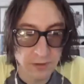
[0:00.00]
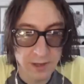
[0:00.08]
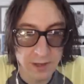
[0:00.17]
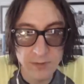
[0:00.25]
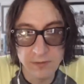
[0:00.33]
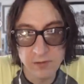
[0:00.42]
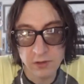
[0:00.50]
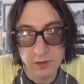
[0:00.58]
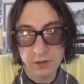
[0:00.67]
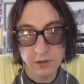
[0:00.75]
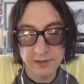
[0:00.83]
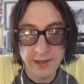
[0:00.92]
I mean, if you
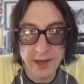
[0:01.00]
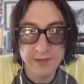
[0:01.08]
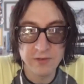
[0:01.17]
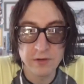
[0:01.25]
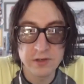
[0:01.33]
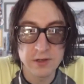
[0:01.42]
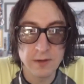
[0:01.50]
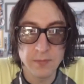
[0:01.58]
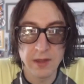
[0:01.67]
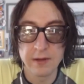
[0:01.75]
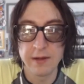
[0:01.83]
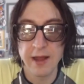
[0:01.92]
look at the iPhone chip,
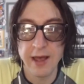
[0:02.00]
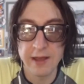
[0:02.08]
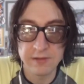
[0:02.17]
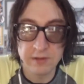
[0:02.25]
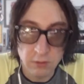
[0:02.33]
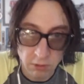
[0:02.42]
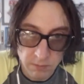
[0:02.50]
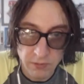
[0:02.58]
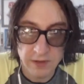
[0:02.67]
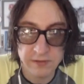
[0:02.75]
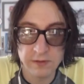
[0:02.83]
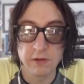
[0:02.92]
and it has a neural
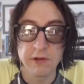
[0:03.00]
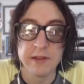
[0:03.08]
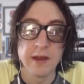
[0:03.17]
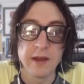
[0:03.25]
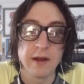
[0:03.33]
processor in there.